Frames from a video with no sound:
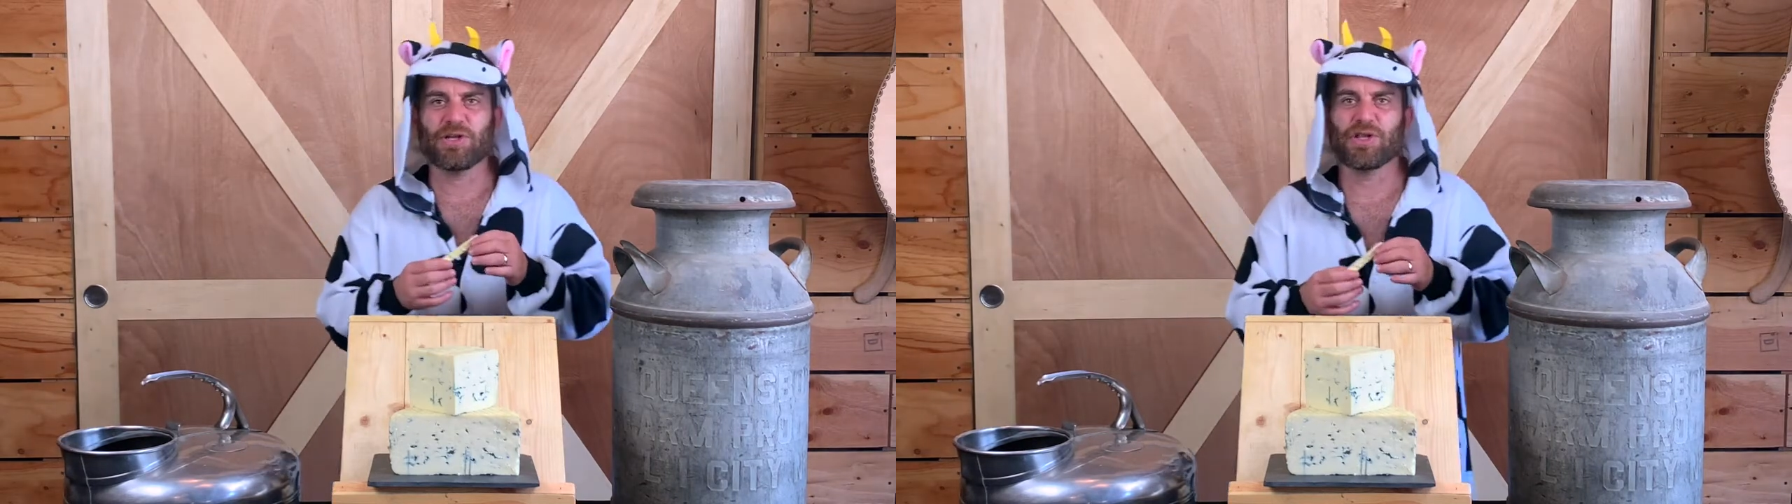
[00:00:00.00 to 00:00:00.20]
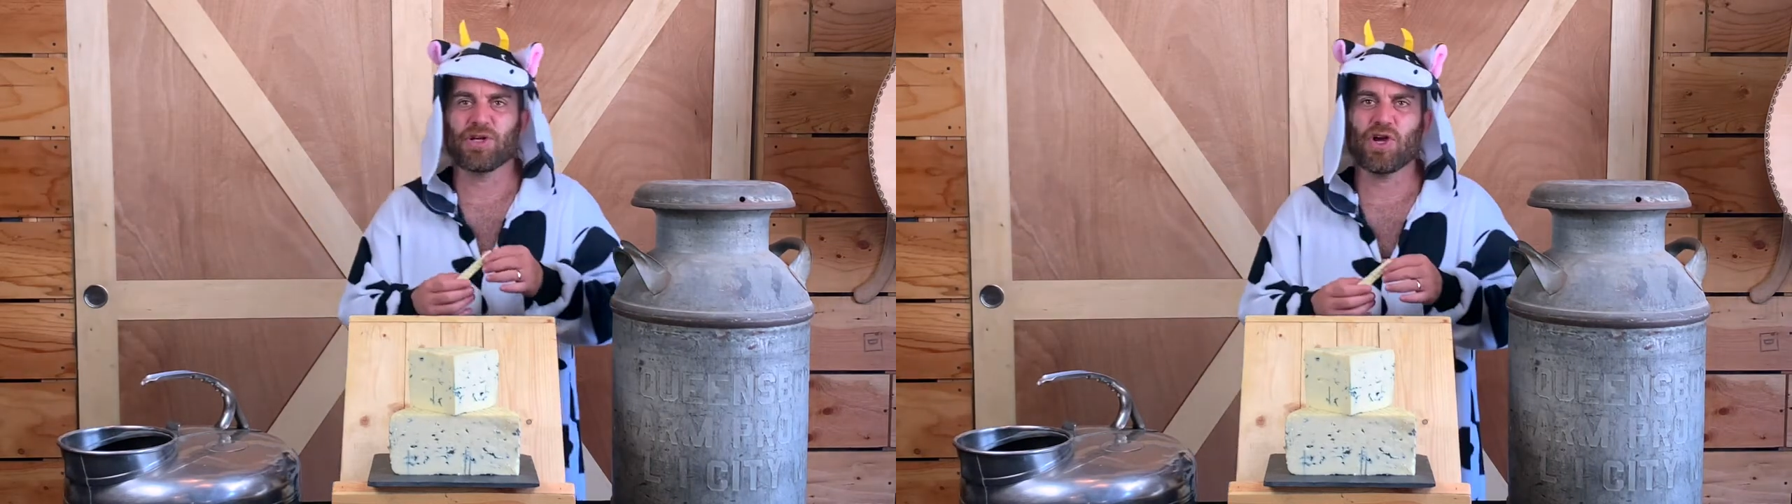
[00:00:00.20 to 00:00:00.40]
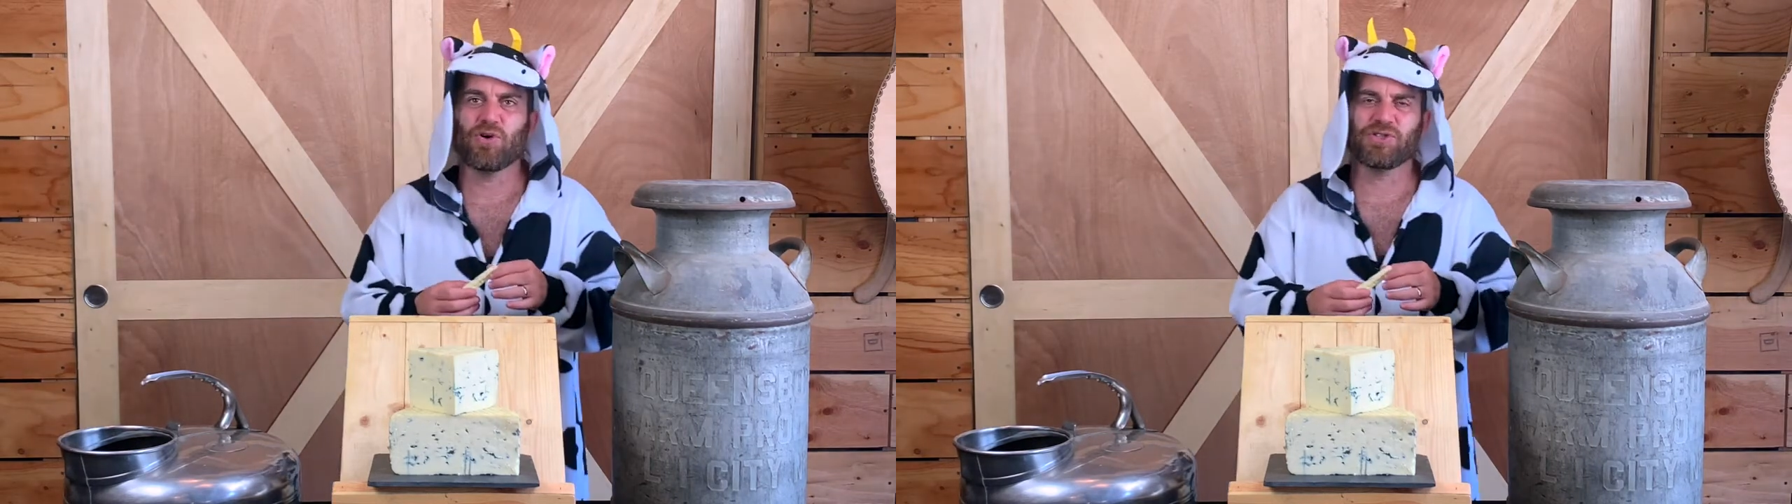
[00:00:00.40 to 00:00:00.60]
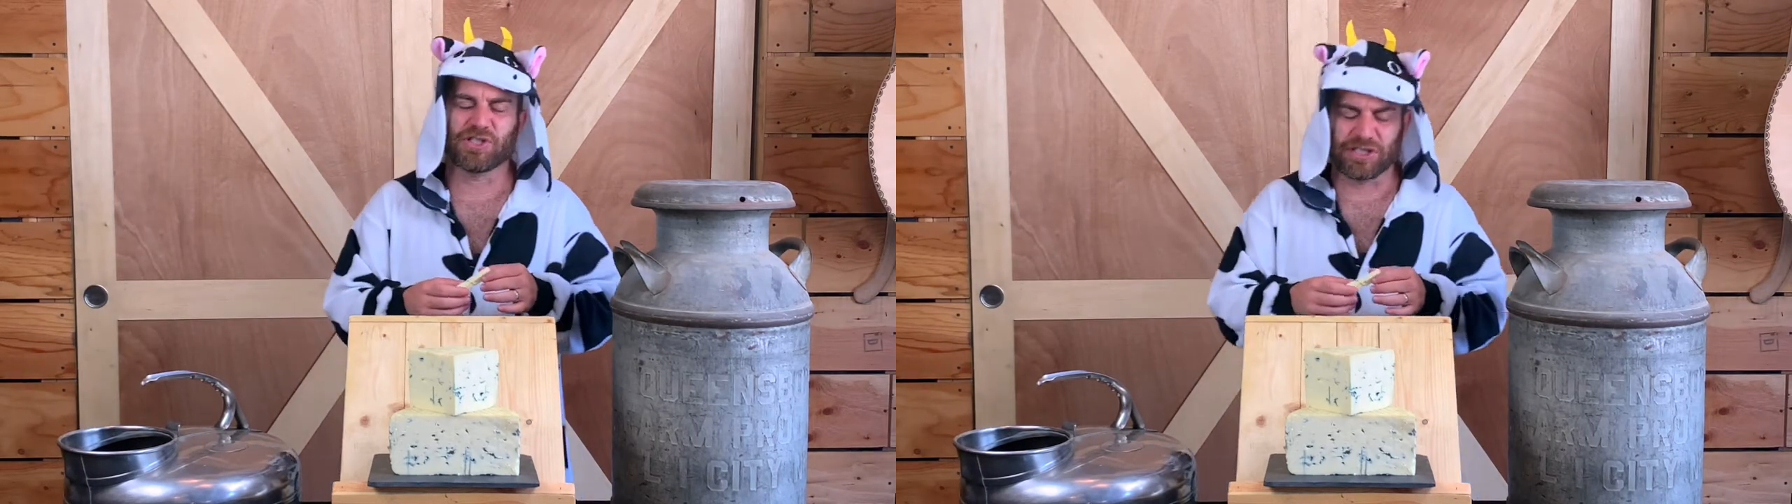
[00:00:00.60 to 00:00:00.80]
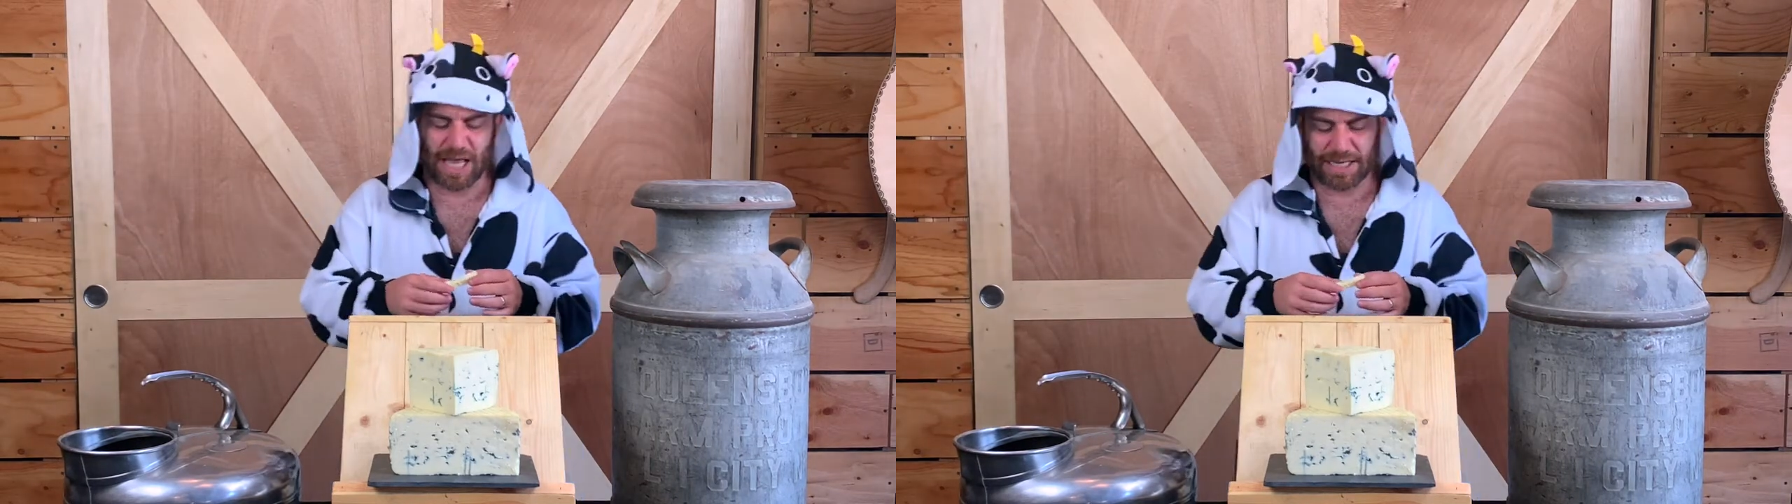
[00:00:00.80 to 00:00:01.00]
the nose
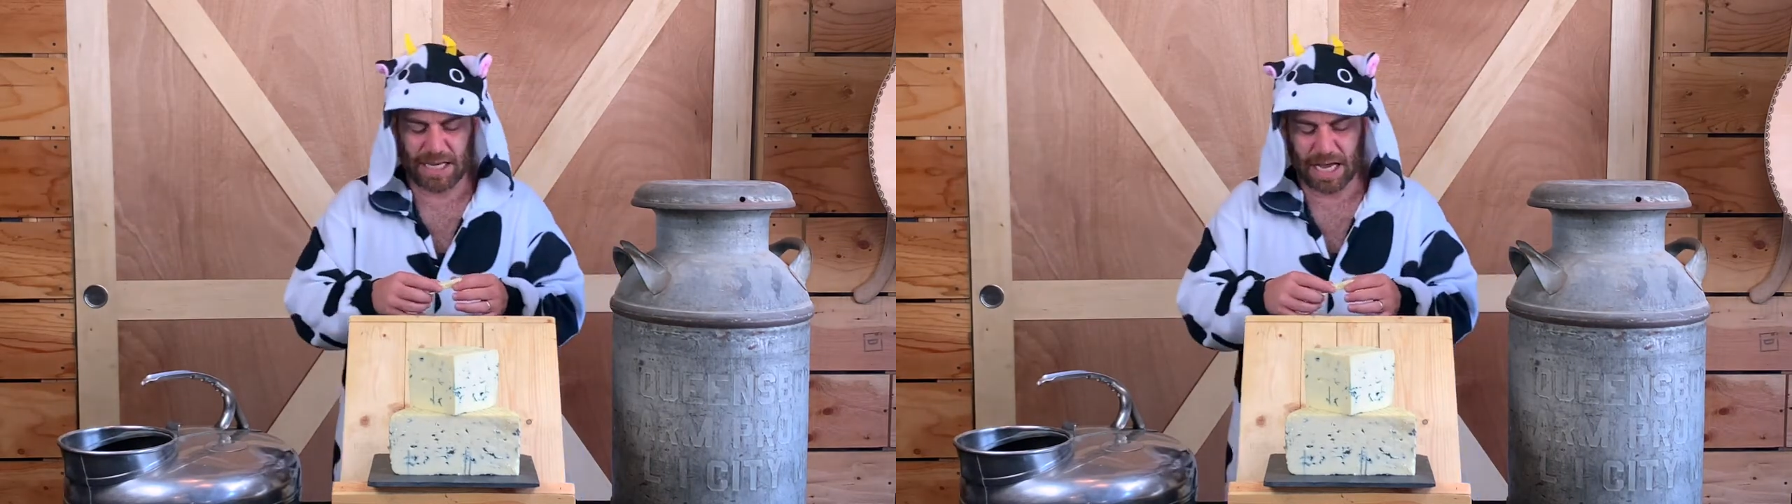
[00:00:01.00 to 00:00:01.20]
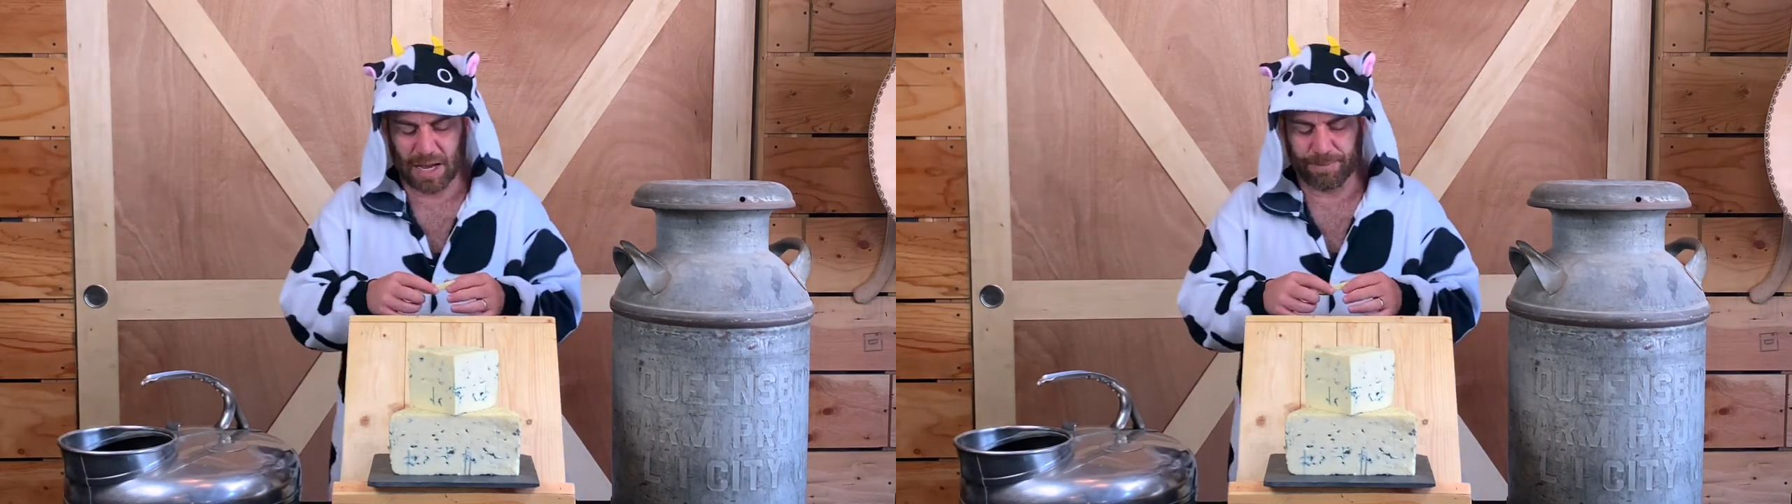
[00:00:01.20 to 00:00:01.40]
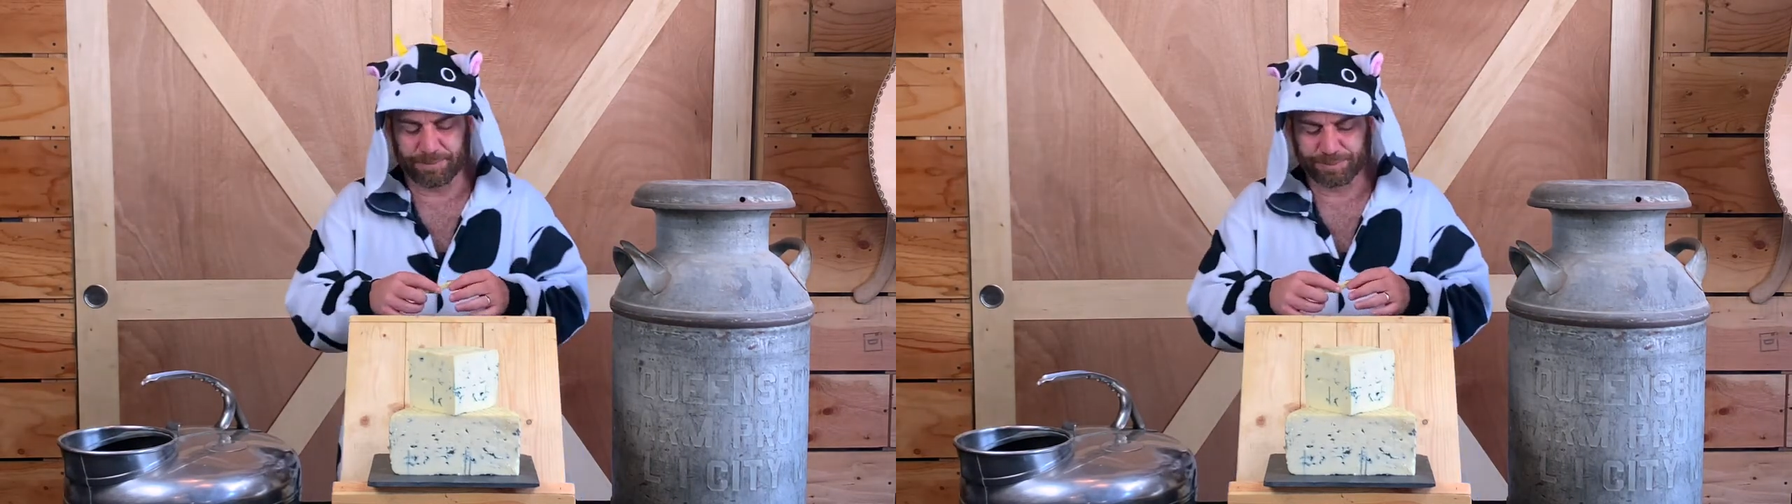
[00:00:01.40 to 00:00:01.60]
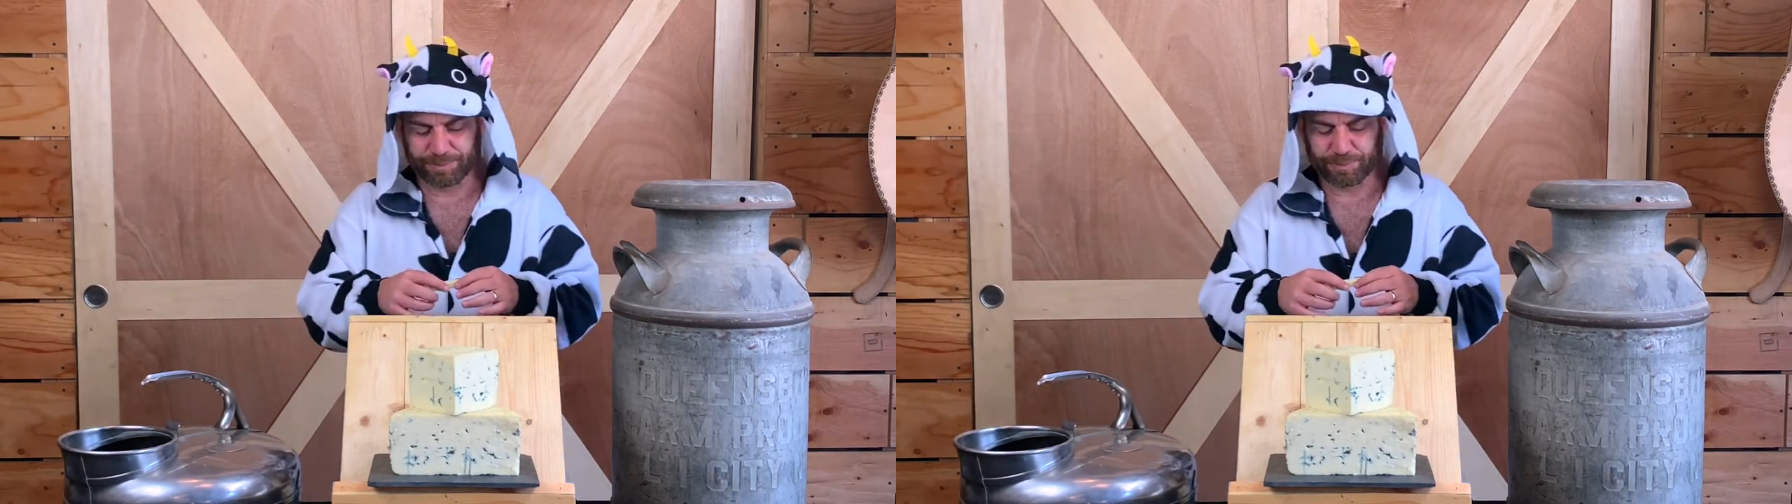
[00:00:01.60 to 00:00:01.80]
is like a